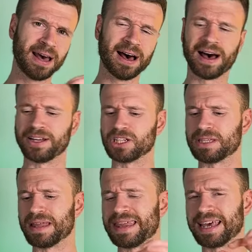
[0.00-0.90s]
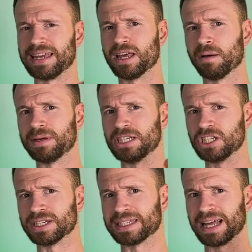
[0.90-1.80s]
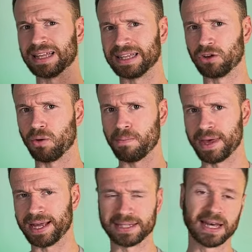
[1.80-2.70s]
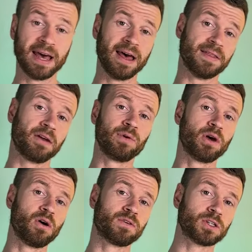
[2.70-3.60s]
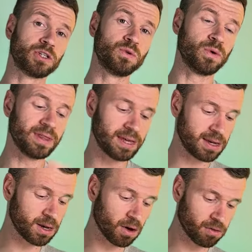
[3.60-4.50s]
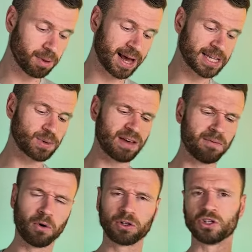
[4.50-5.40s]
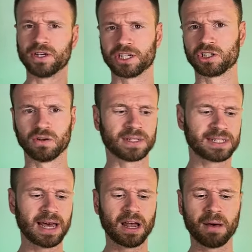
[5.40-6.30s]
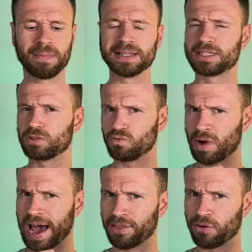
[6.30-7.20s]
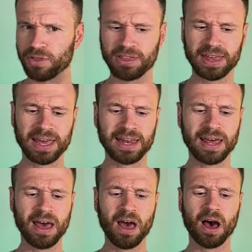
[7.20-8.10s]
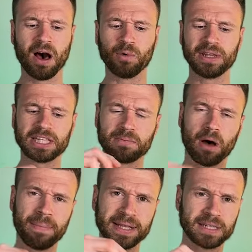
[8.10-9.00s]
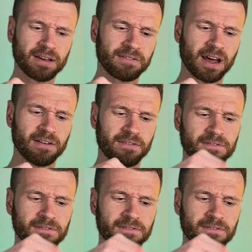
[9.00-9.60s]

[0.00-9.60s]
uh, just thickened up just a little bit. Now, if we go over to the Novablast, we have a more traditional setup. It's rather thin uh, with these small bits of kind of